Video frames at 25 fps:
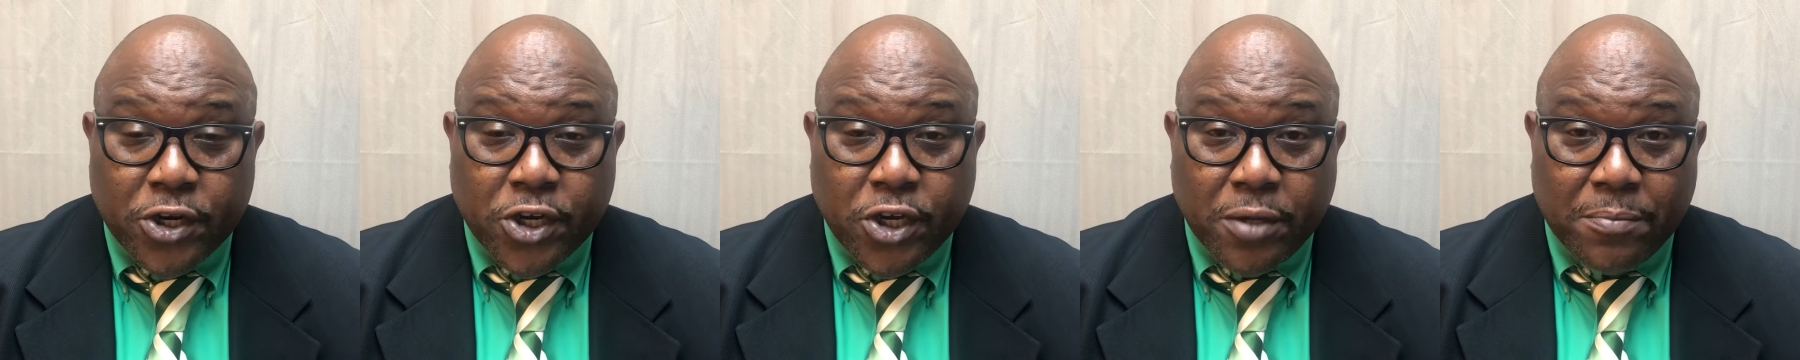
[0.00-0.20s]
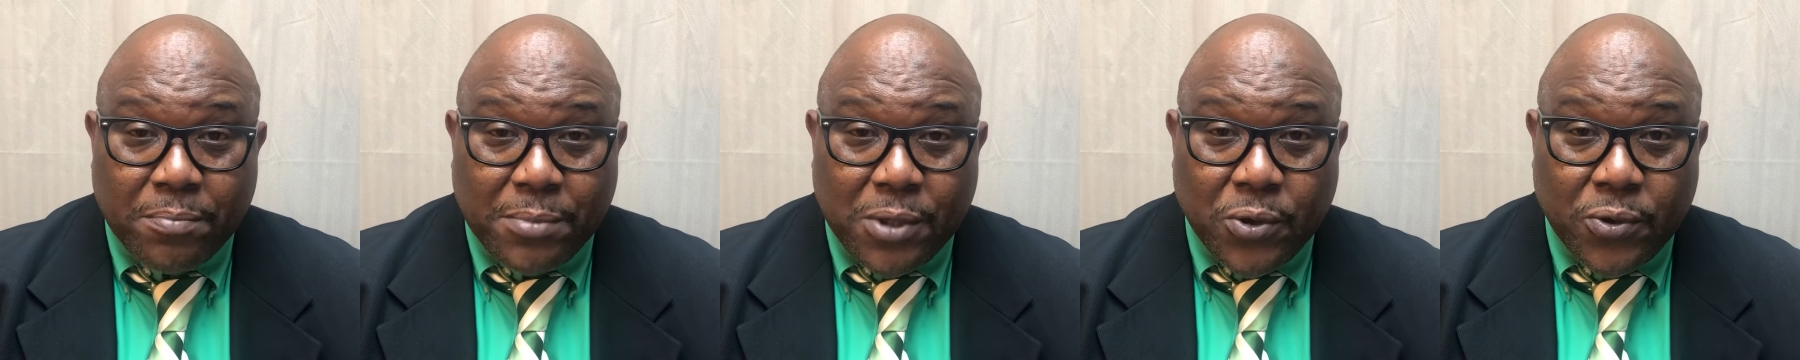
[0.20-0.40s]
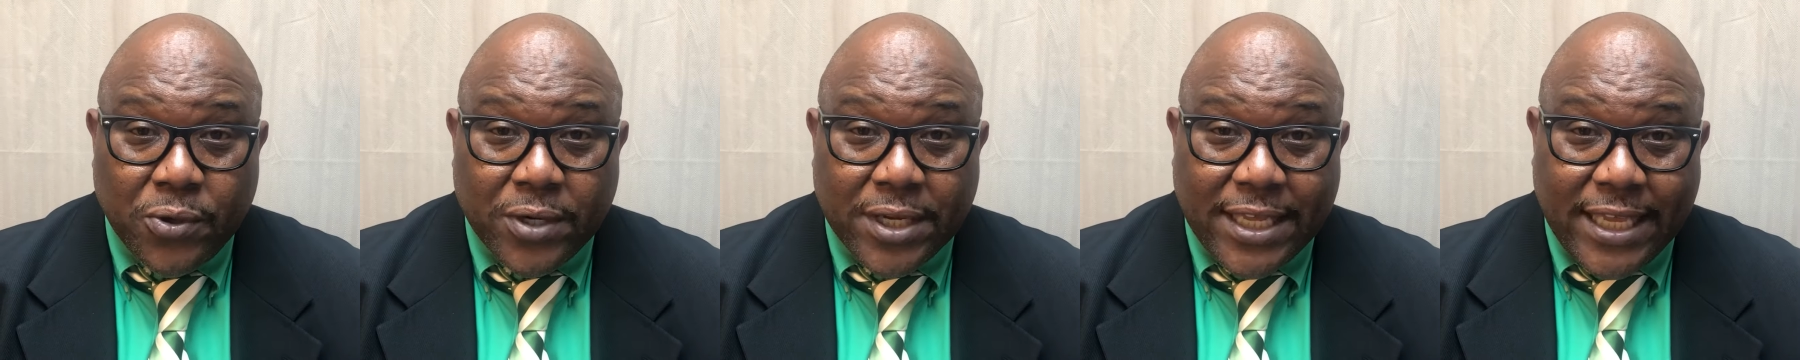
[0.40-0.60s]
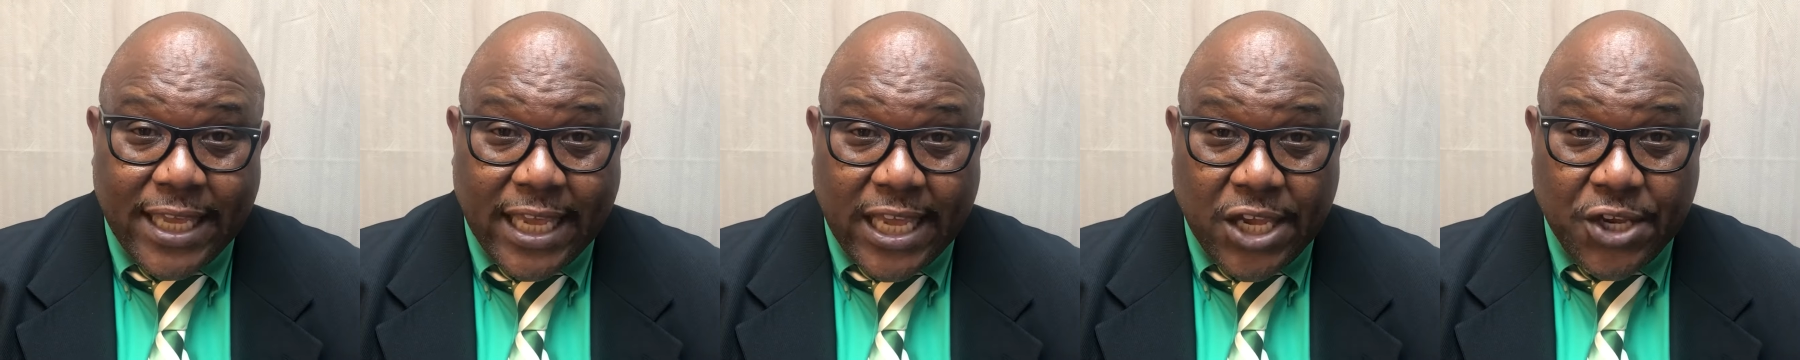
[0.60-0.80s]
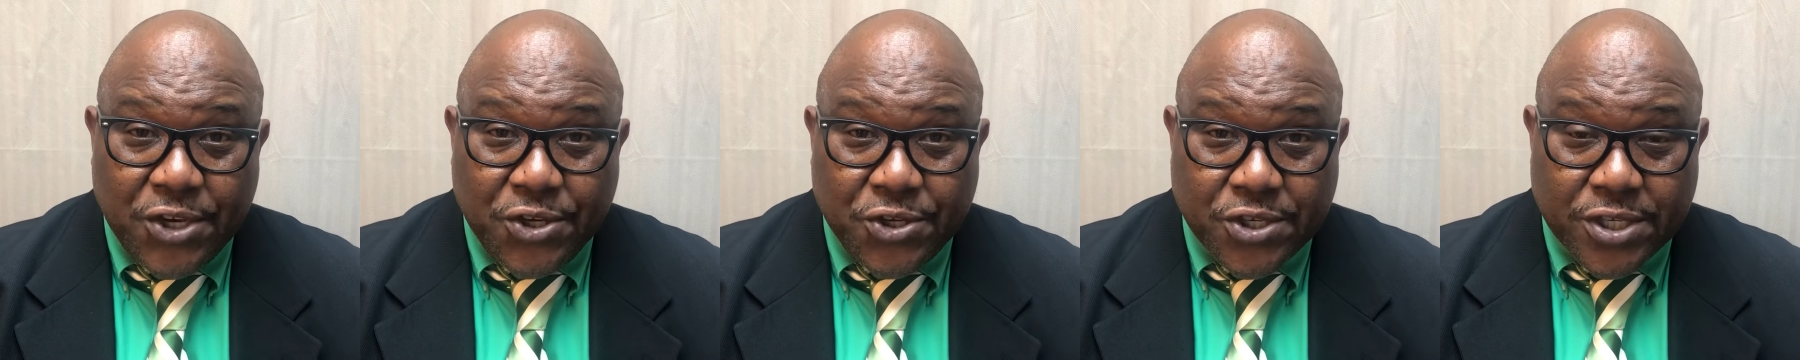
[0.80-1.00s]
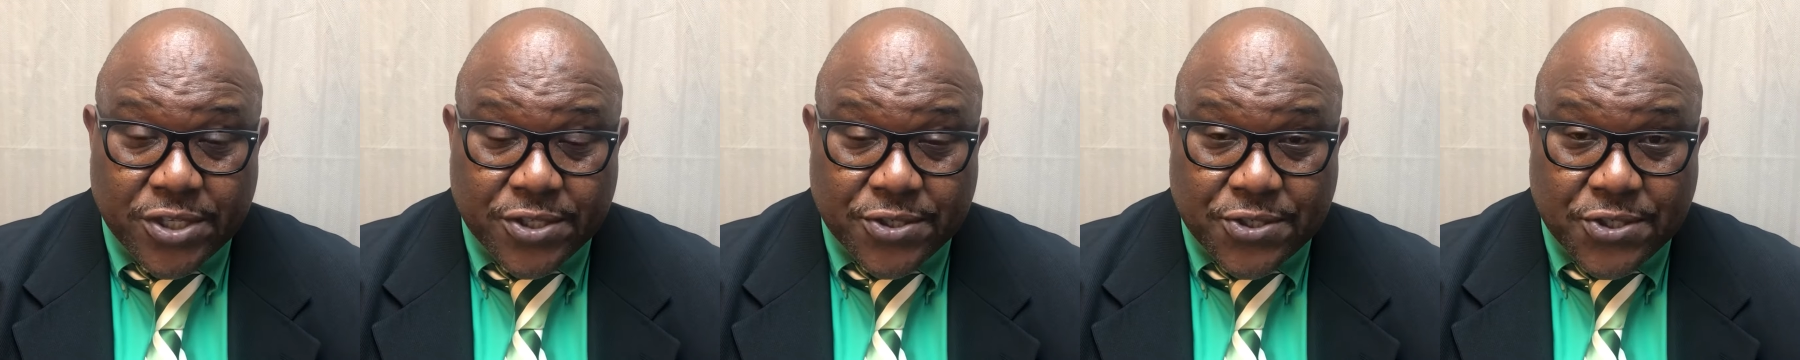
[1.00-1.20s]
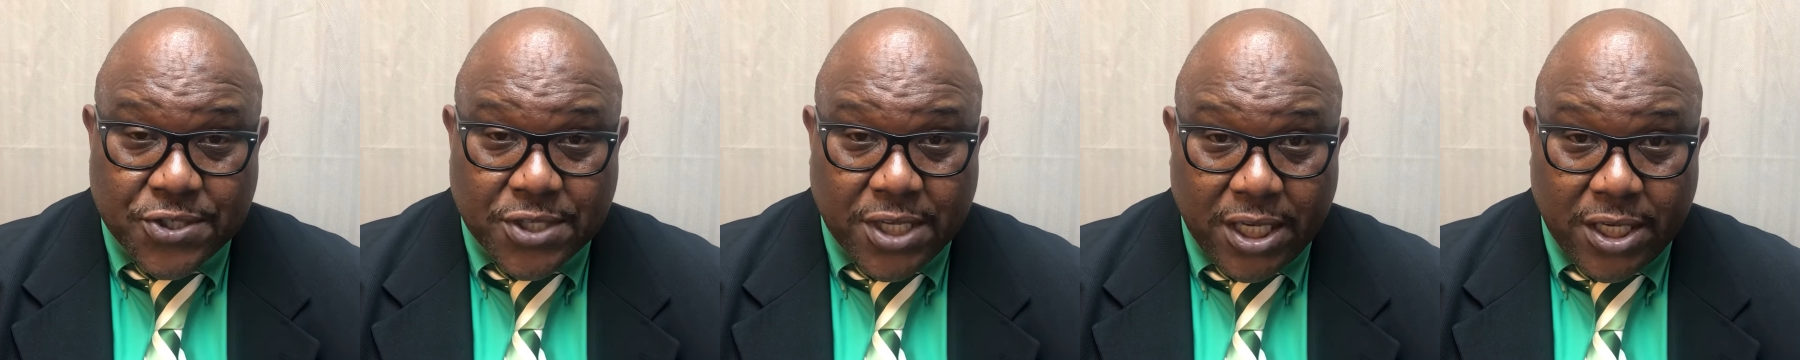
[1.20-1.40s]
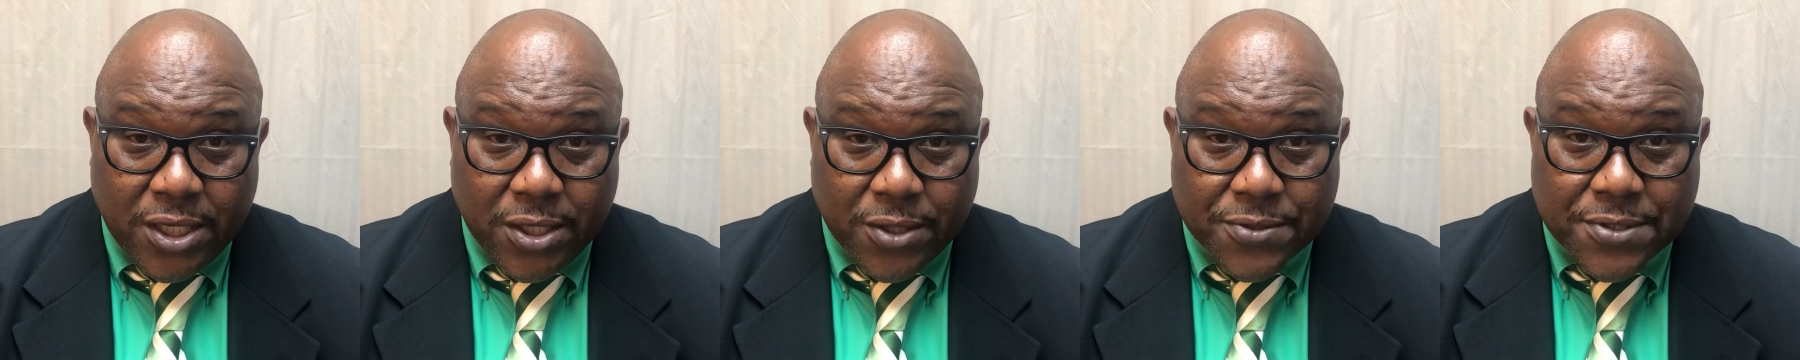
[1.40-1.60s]
communication
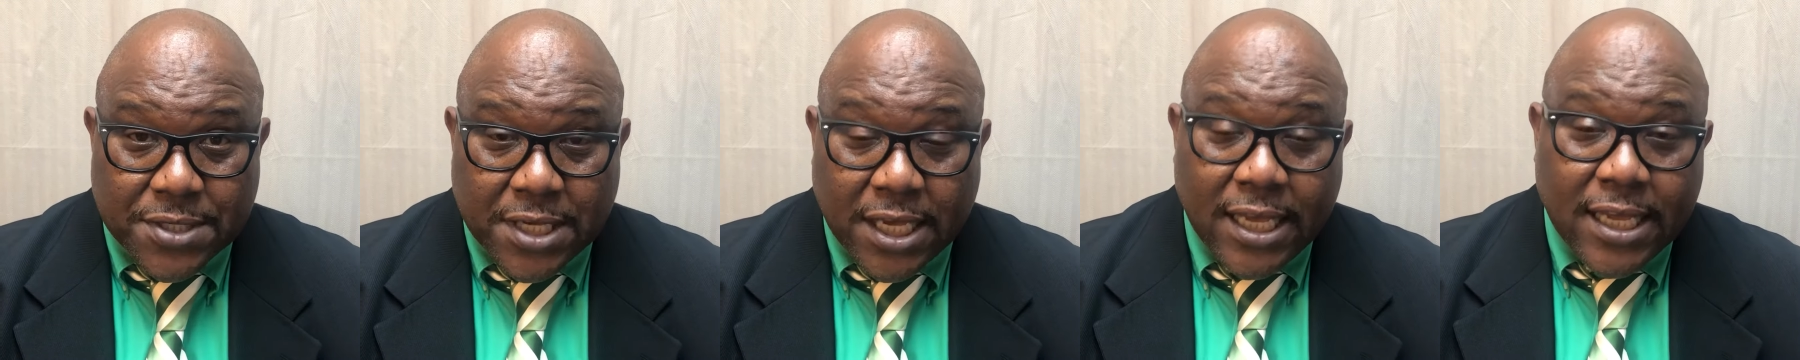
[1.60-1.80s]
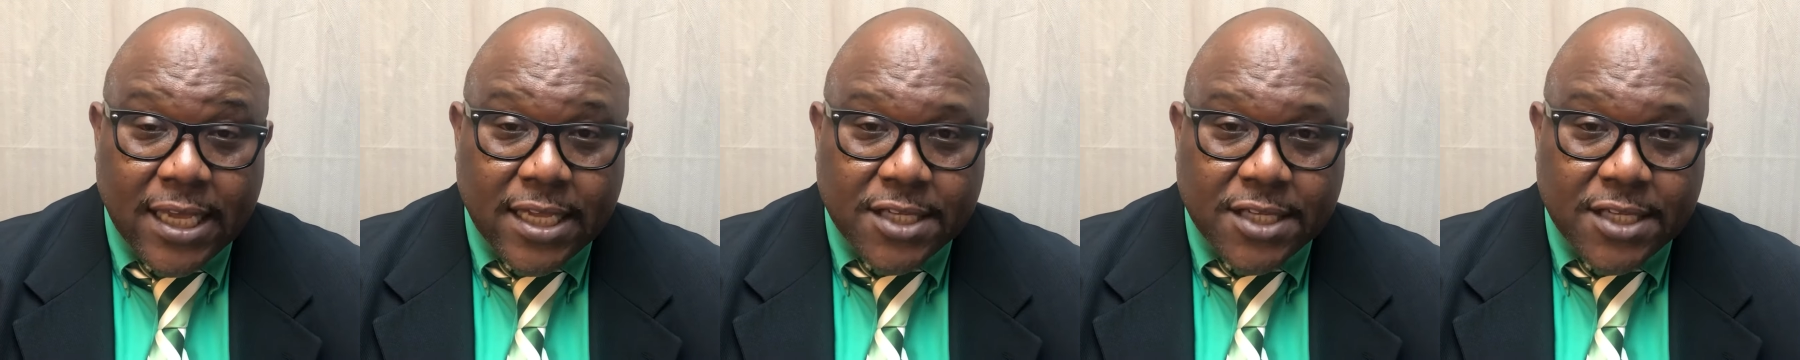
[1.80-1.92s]
skills.